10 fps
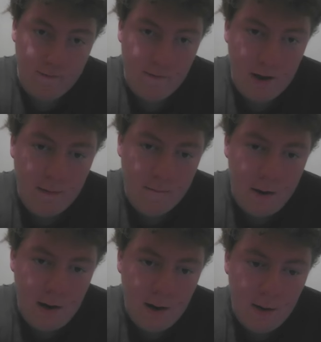If you, even if
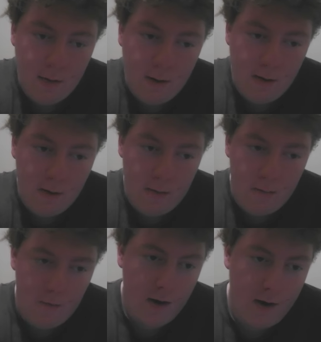you didn't um,
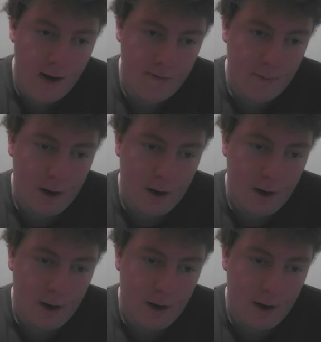weren't able to